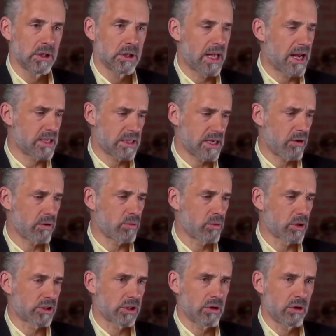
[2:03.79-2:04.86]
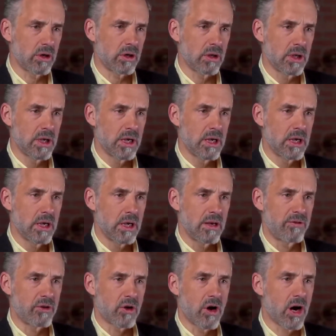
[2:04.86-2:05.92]
That isn't how it works at all.
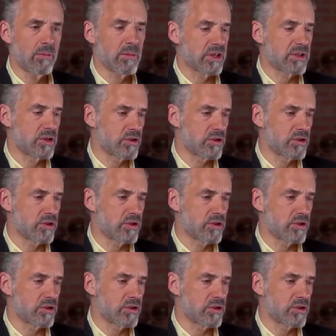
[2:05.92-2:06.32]
If you're harmless,